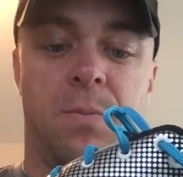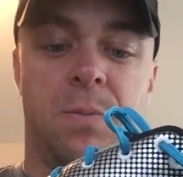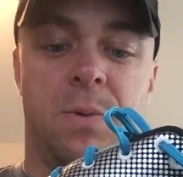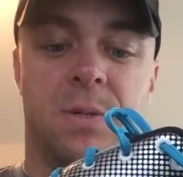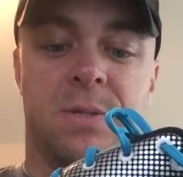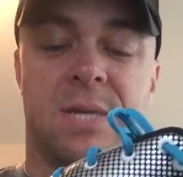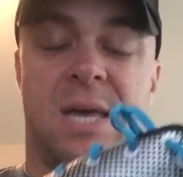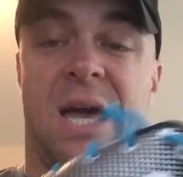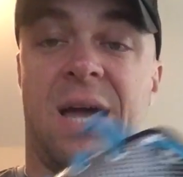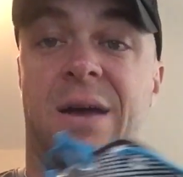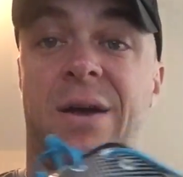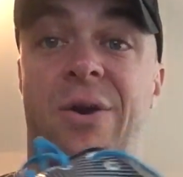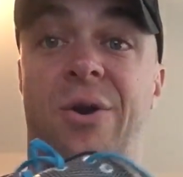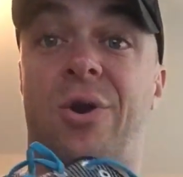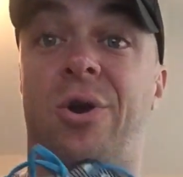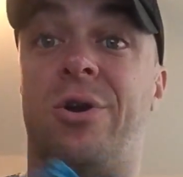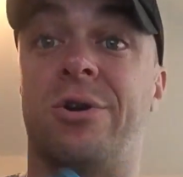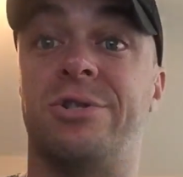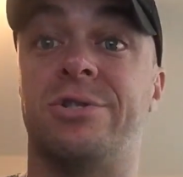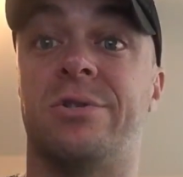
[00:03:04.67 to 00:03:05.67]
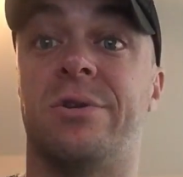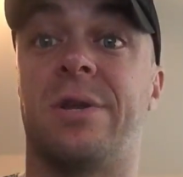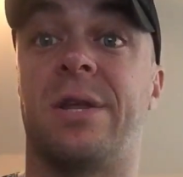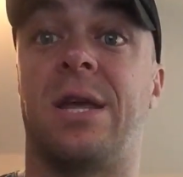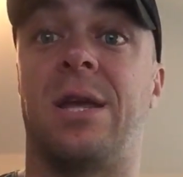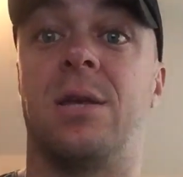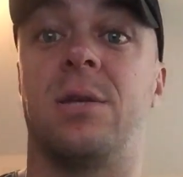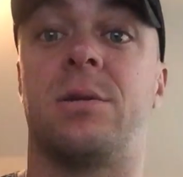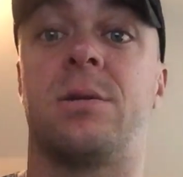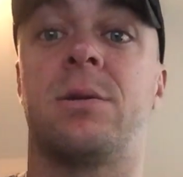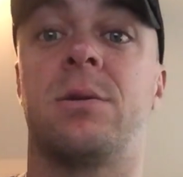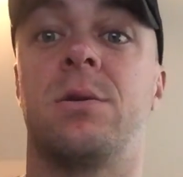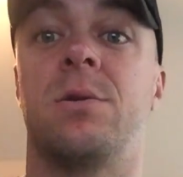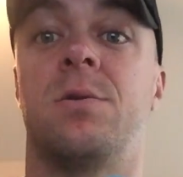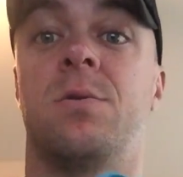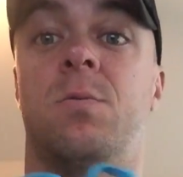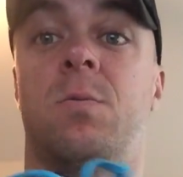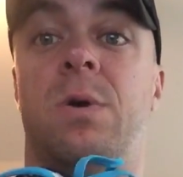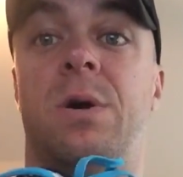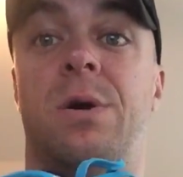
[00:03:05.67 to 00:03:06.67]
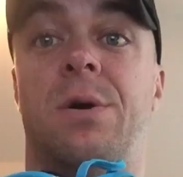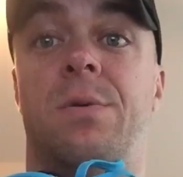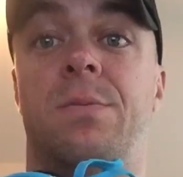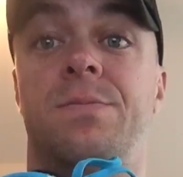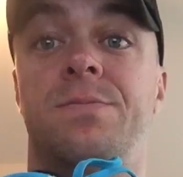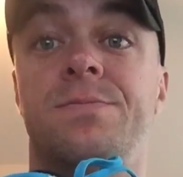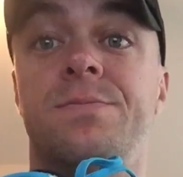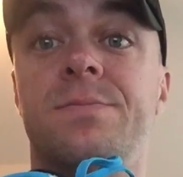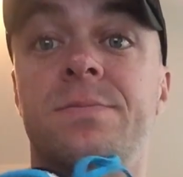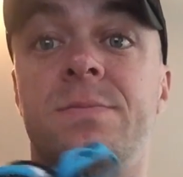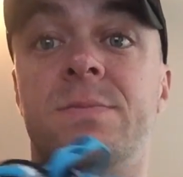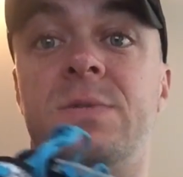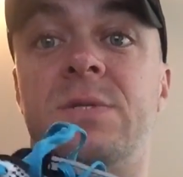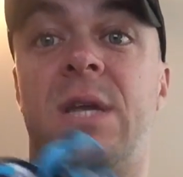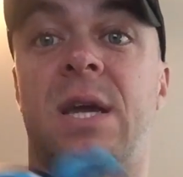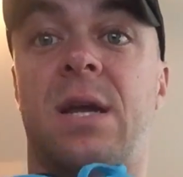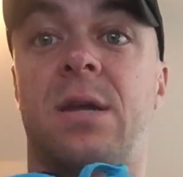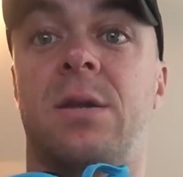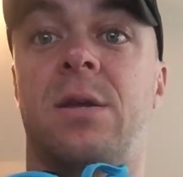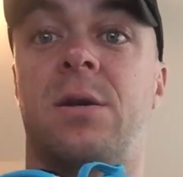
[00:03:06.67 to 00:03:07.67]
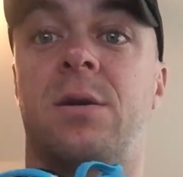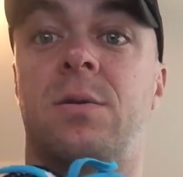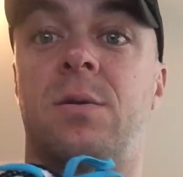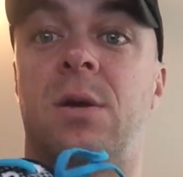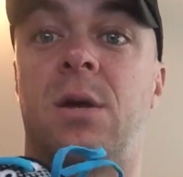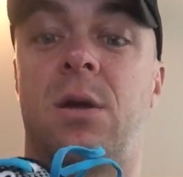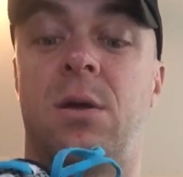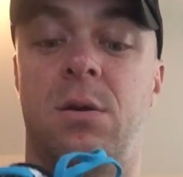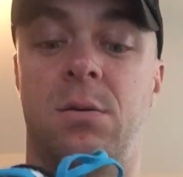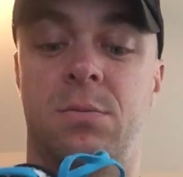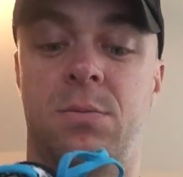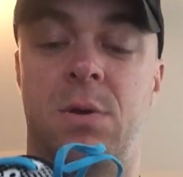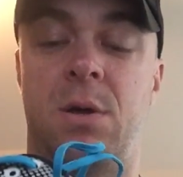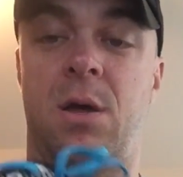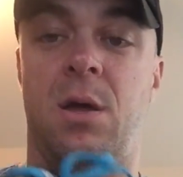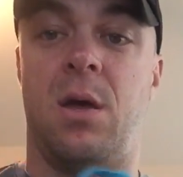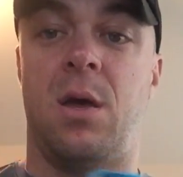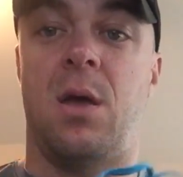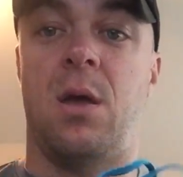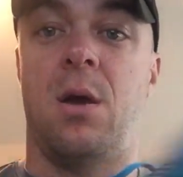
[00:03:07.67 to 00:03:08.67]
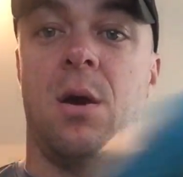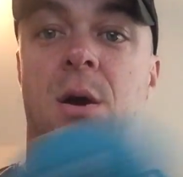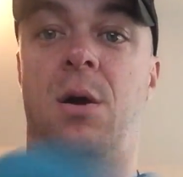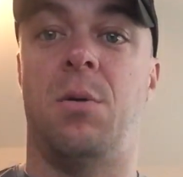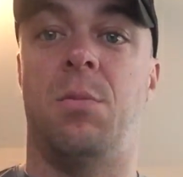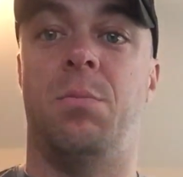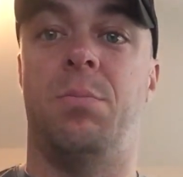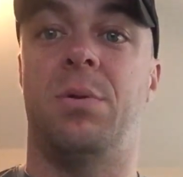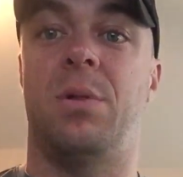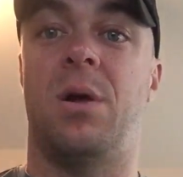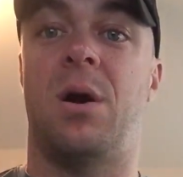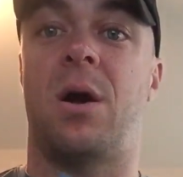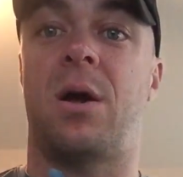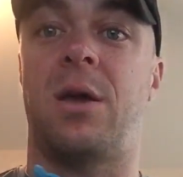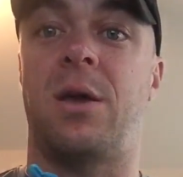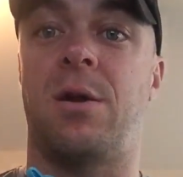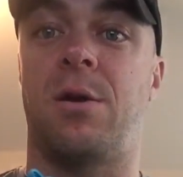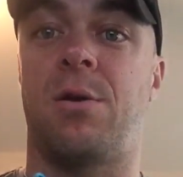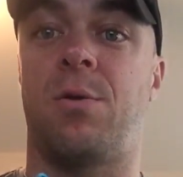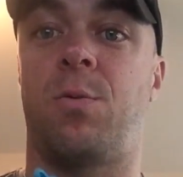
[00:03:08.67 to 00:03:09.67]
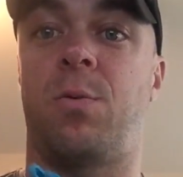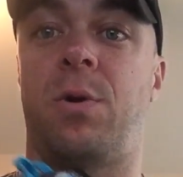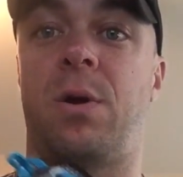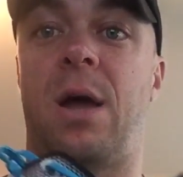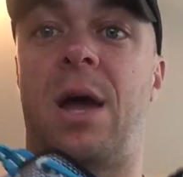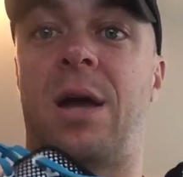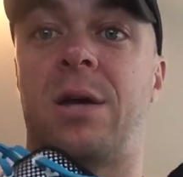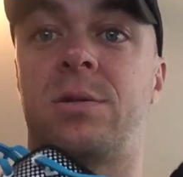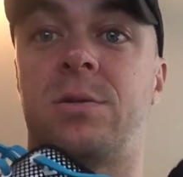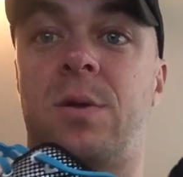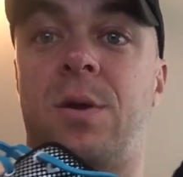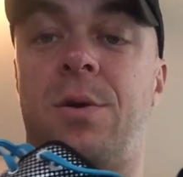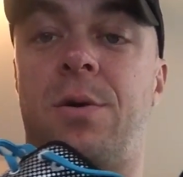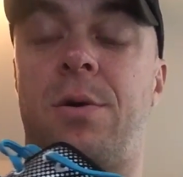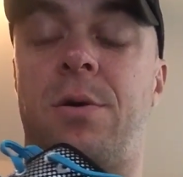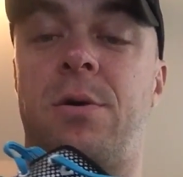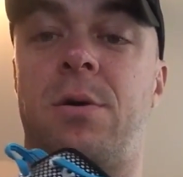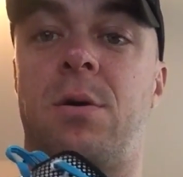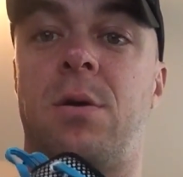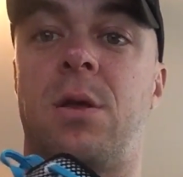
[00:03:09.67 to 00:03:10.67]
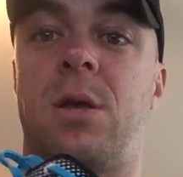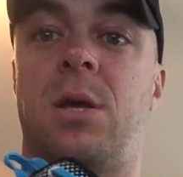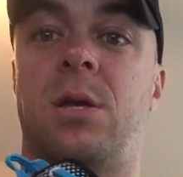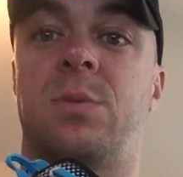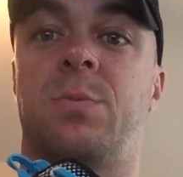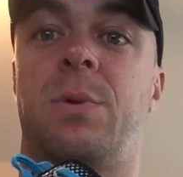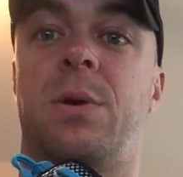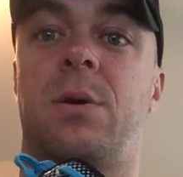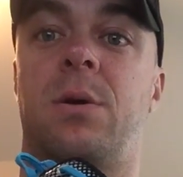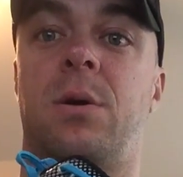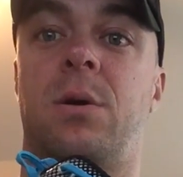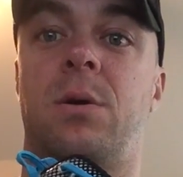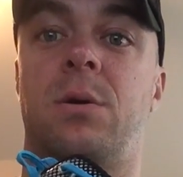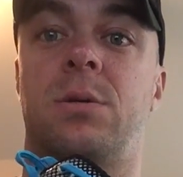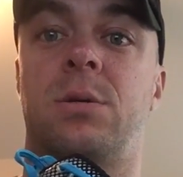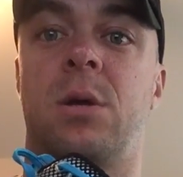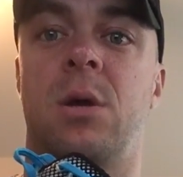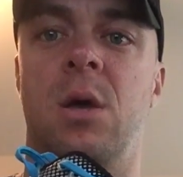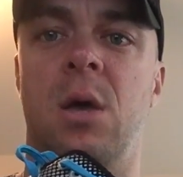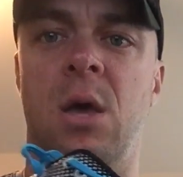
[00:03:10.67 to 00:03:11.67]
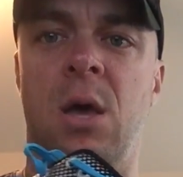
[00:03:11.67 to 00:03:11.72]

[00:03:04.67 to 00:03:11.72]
is that going to hurt your knees? Well, technically a block here would actually hurt your knees, because